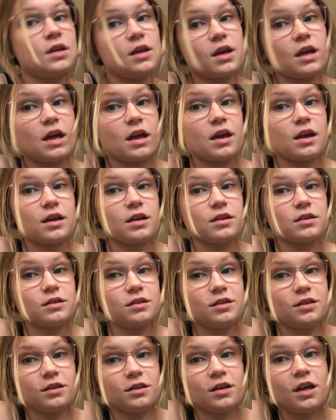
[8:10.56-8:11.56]
and
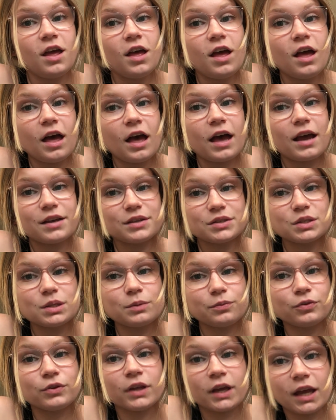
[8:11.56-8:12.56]
I
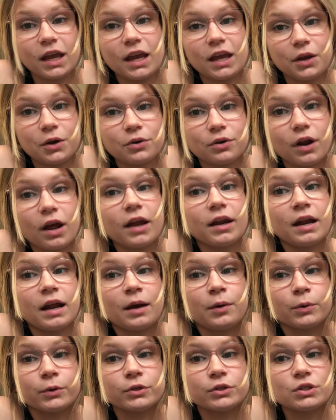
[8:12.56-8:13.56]
sleep for like 8 or 9
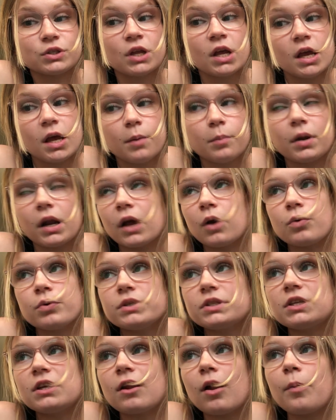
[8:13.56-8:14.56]
hours. But I
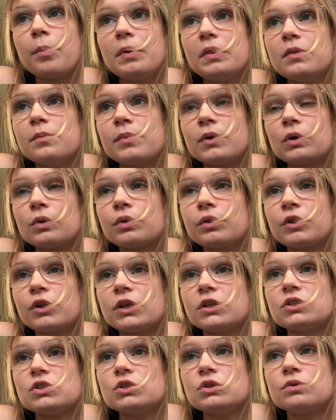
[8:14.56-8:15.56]
always get up in the middle of the
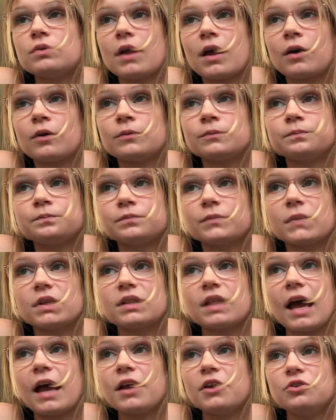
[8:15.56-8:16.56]
night too now. But
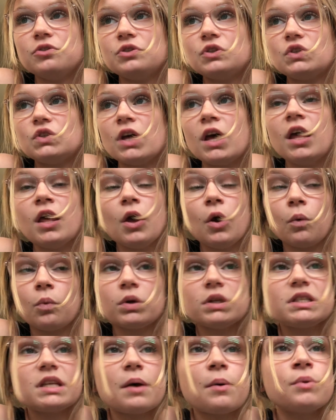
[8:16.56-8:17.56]
that used to,
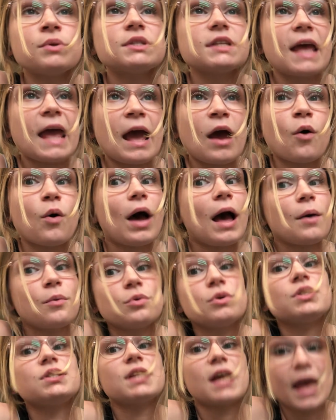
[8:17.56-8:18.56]
once I was
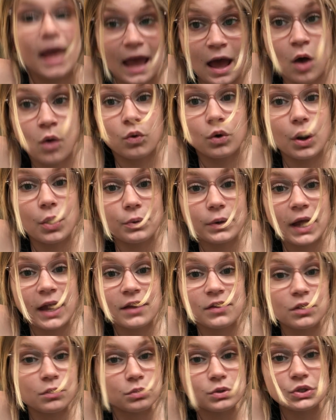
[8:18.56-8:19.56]
out, okay?
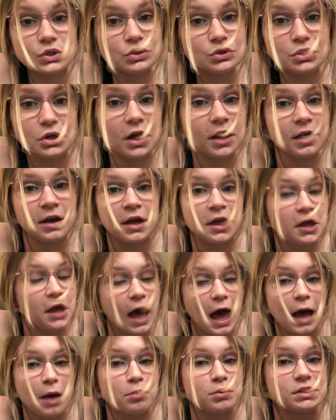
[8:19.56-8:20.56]

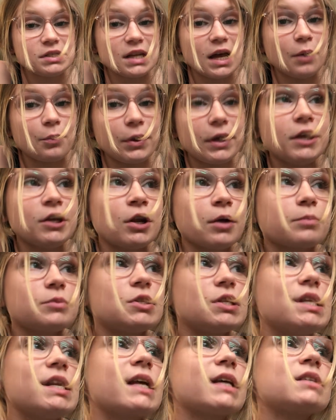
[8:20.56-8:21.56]
I was not waking up
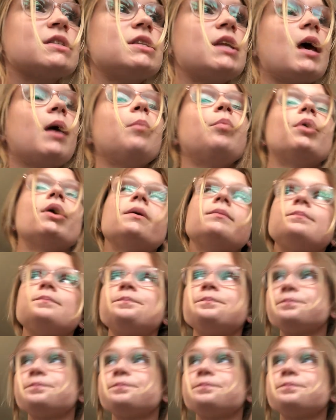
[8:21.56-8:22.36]
to the next day, but